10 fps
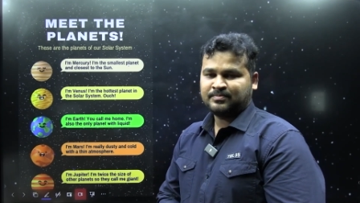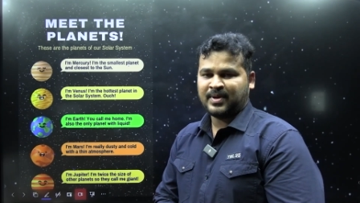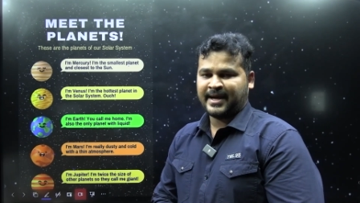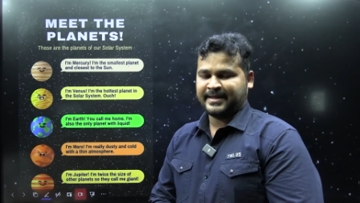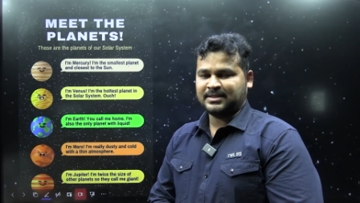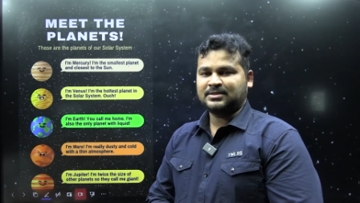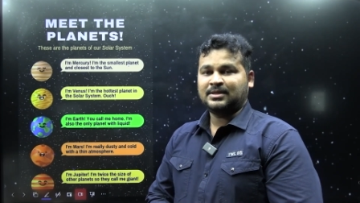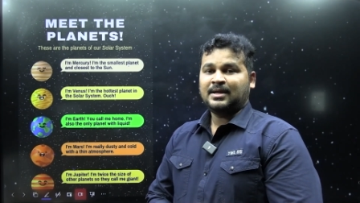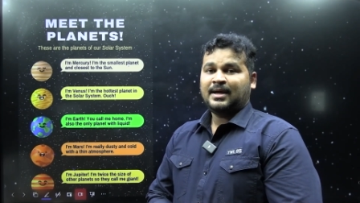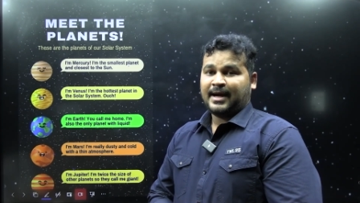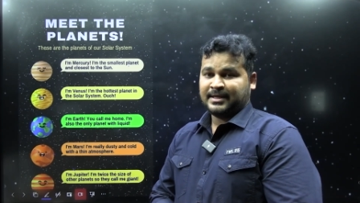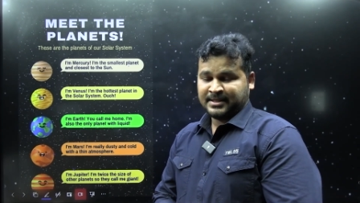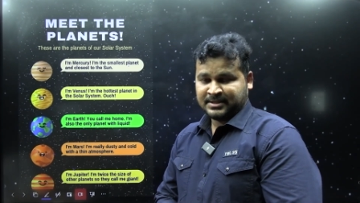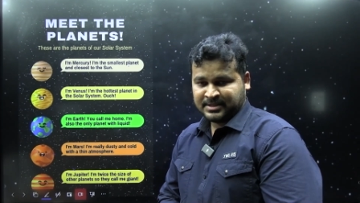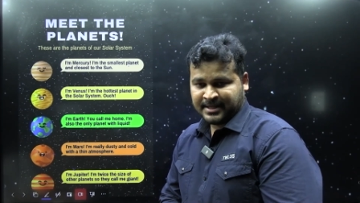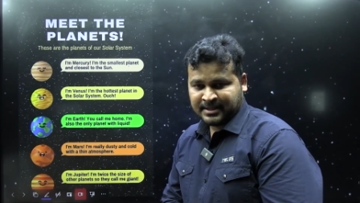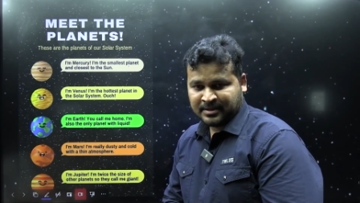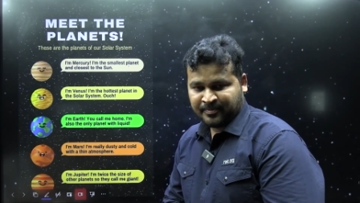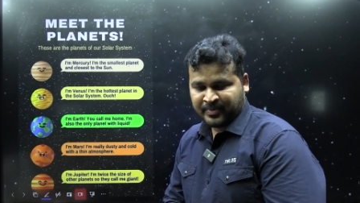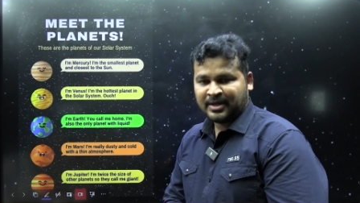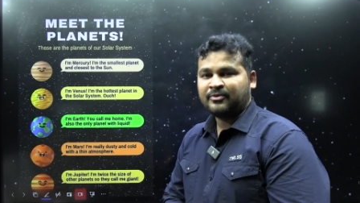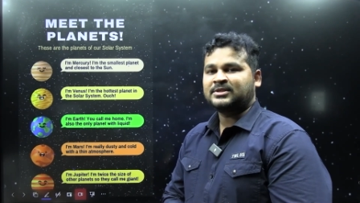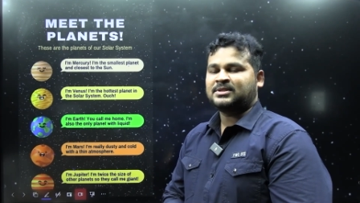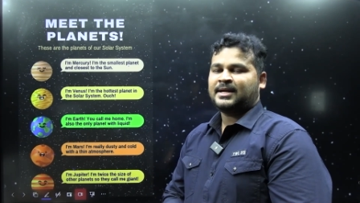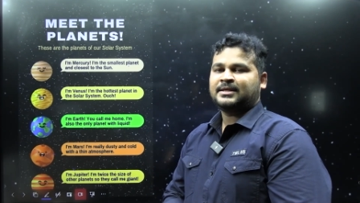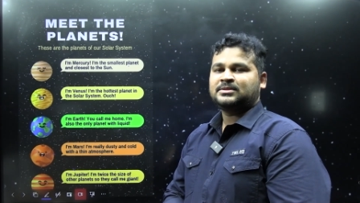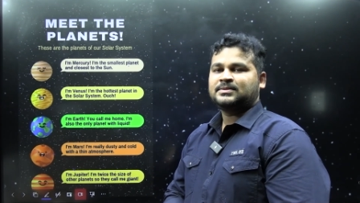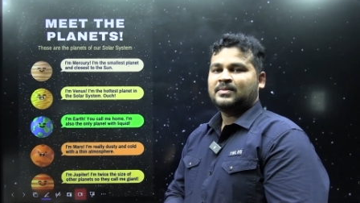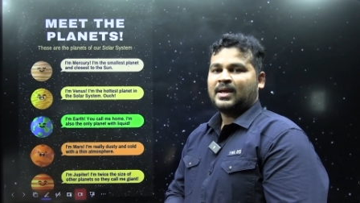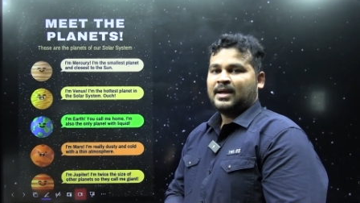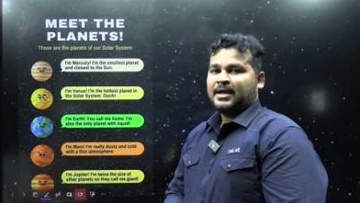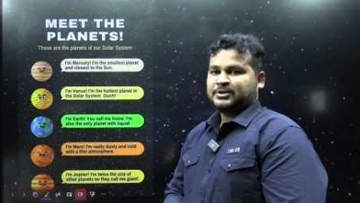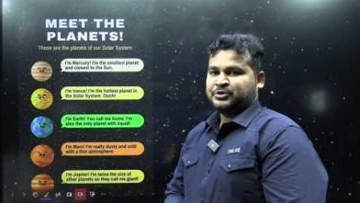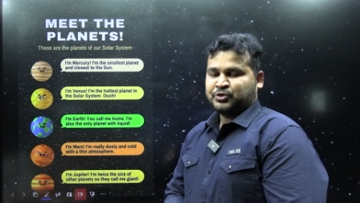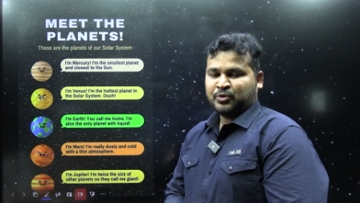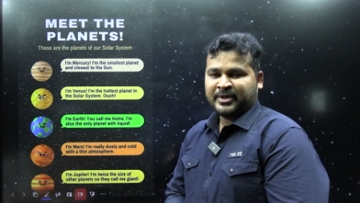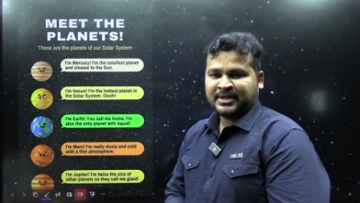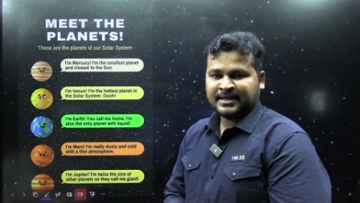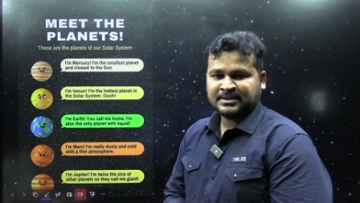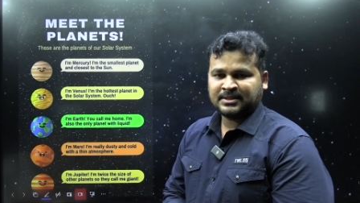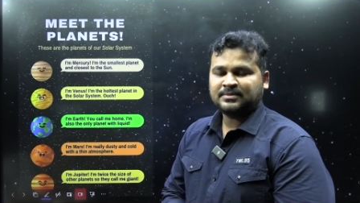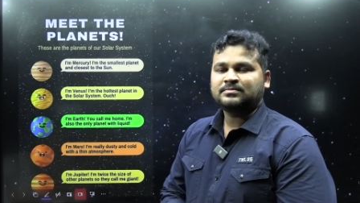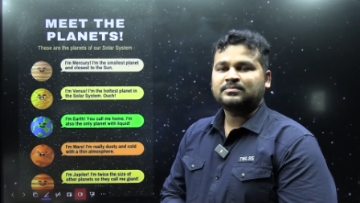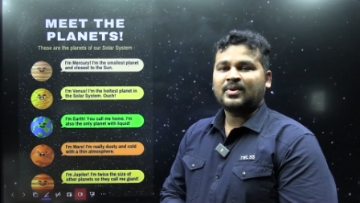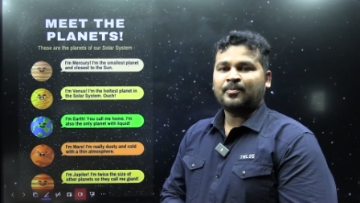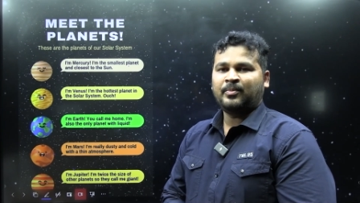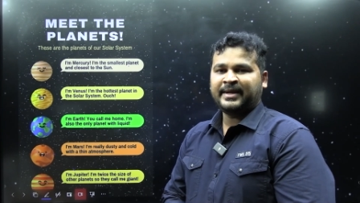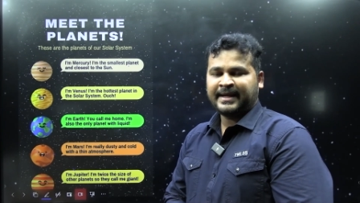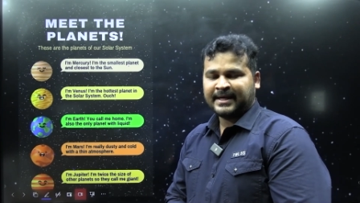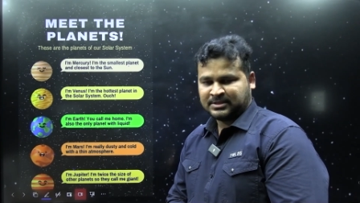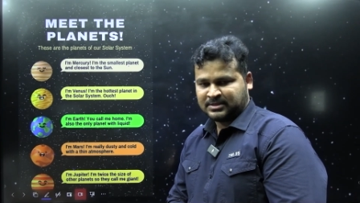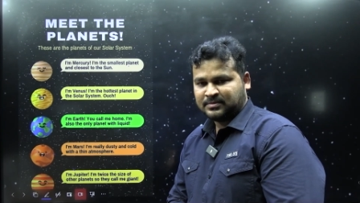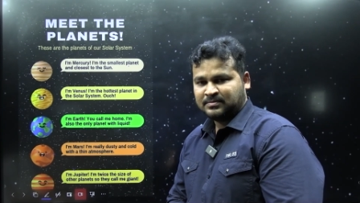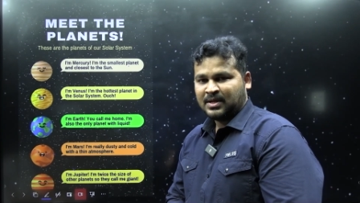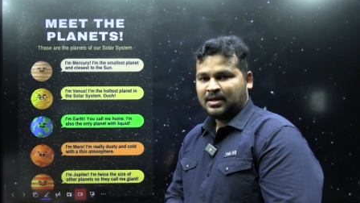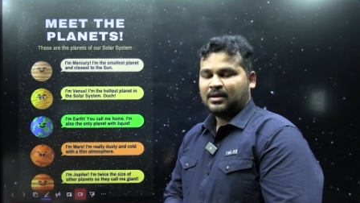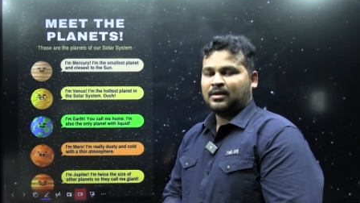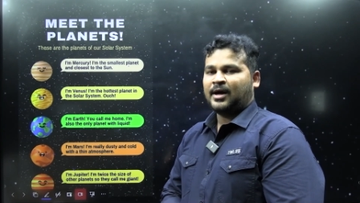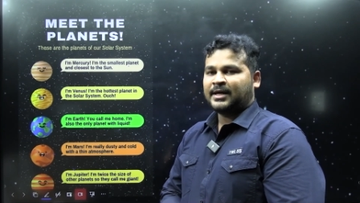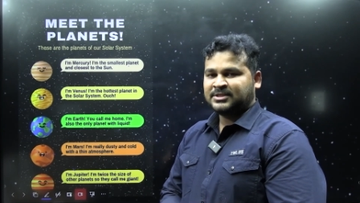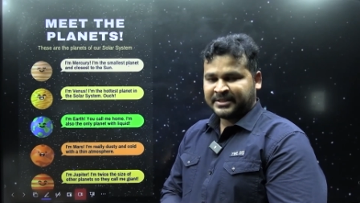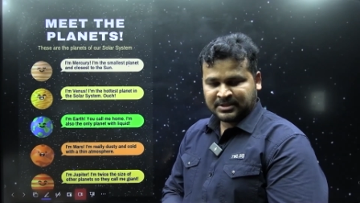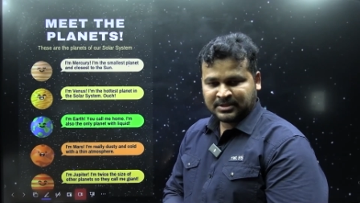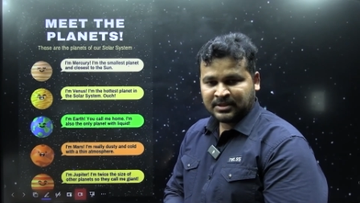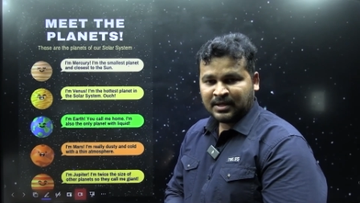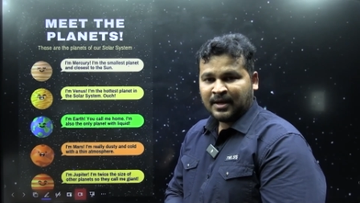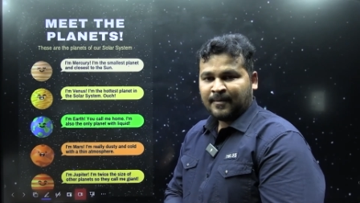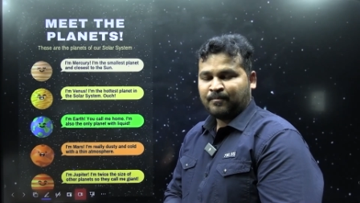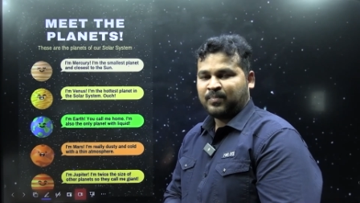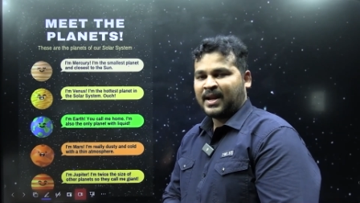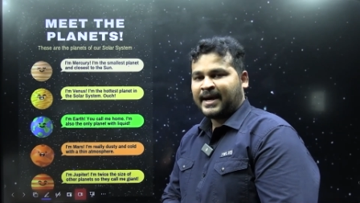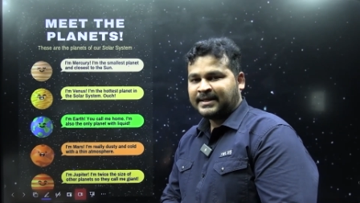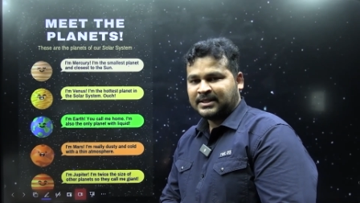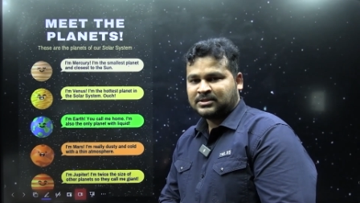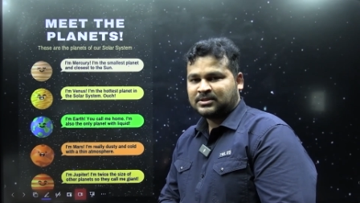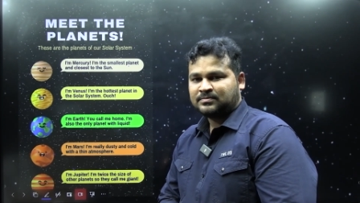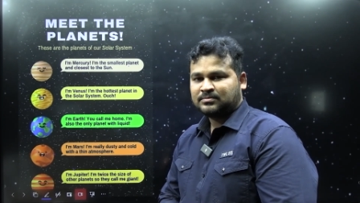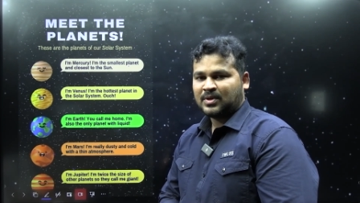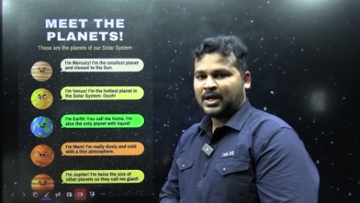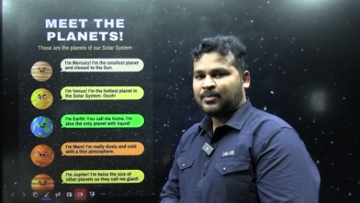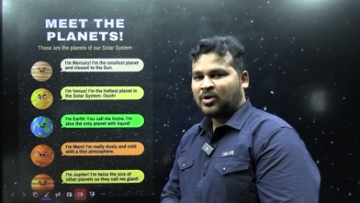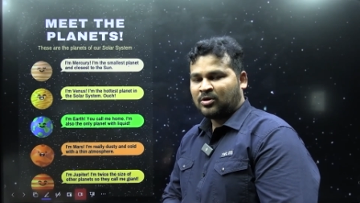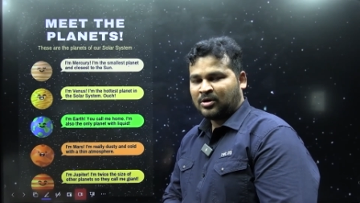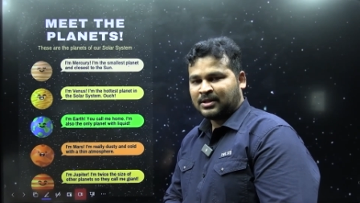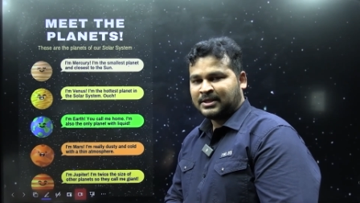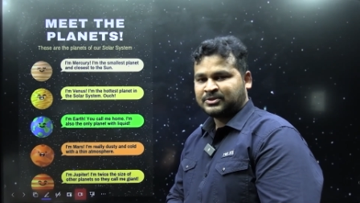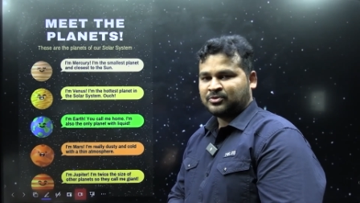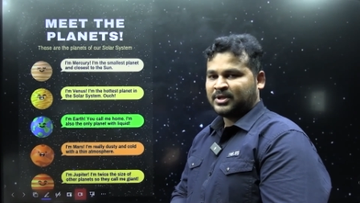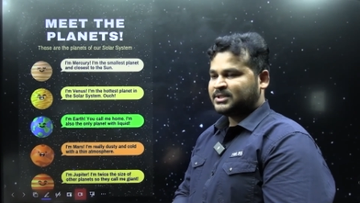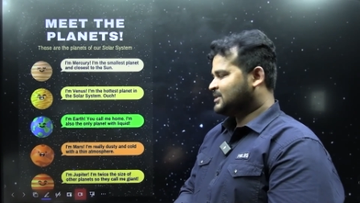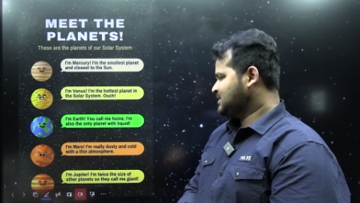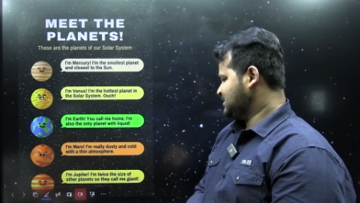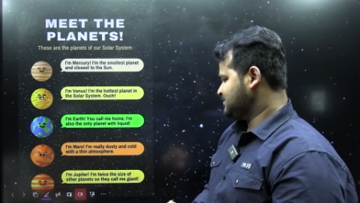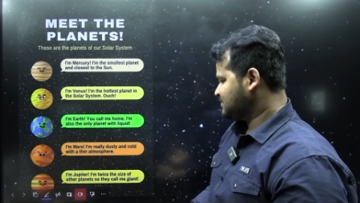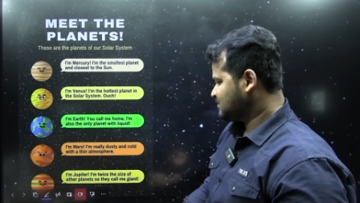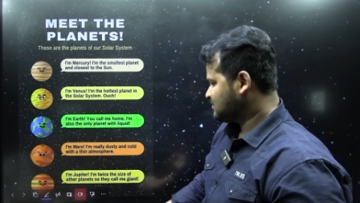planet. As I said in the previous slides, Jupiter is the biggest, largest planet among all the solar system.